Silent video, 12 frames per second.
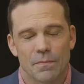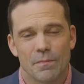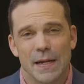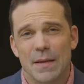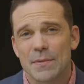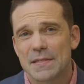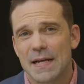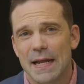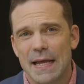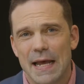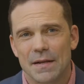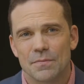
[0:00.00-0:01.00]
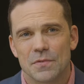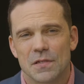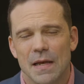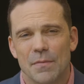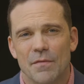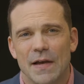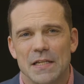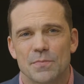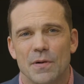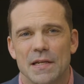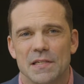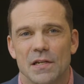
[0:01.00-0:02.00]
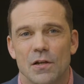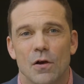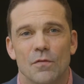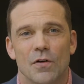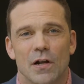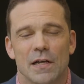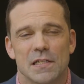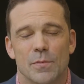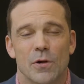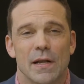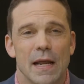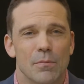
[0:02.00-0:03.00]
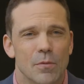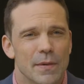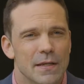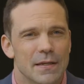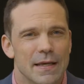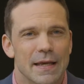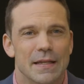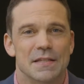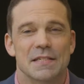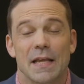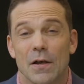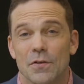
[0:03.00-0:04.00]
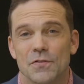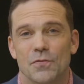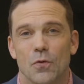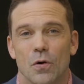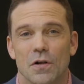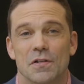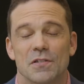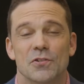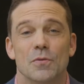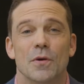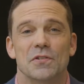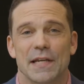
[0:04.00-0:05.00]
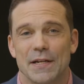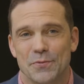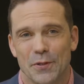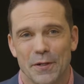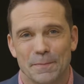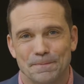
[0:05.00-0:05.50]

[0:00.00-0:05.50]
My name is Todd Adams. I'm the Vice President over Customer Enablement and Sales for SUMO Scheduler.